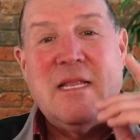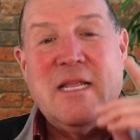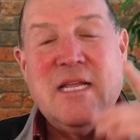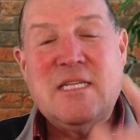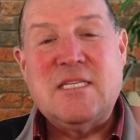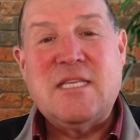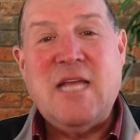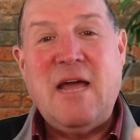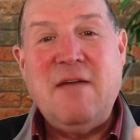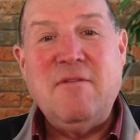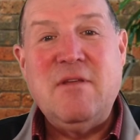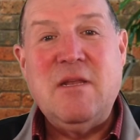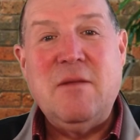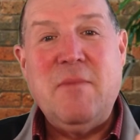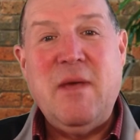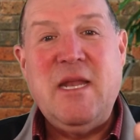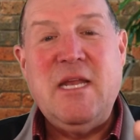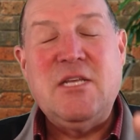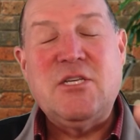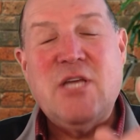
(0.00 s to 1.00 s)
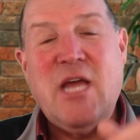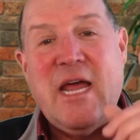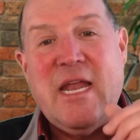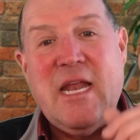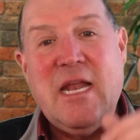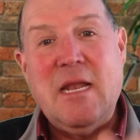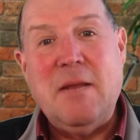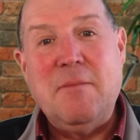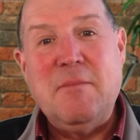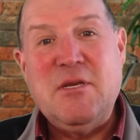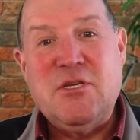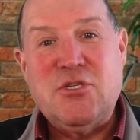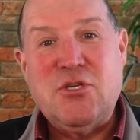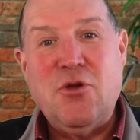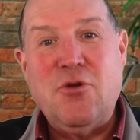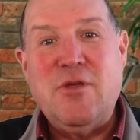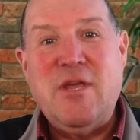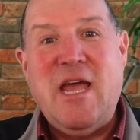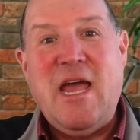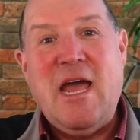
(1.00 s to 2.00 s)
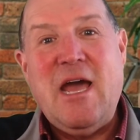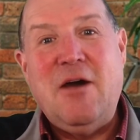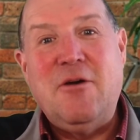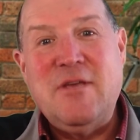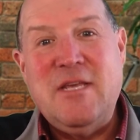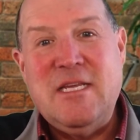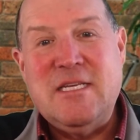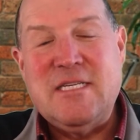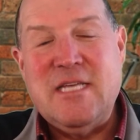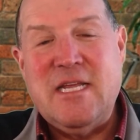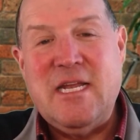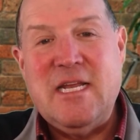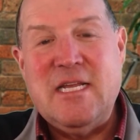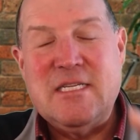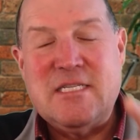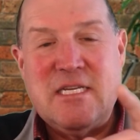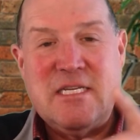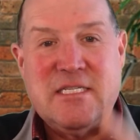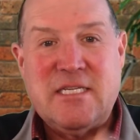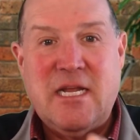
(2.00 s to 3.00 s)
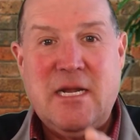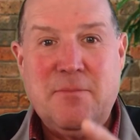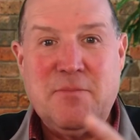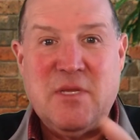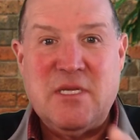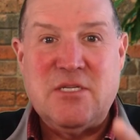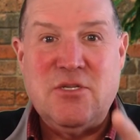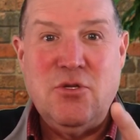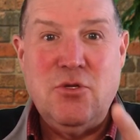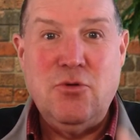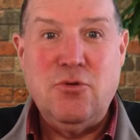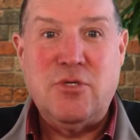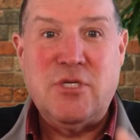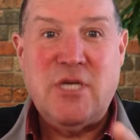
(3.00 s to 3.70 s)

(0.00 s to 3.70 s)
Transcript: Let's dive into ManyChat and let me show you how easy it is to set up this new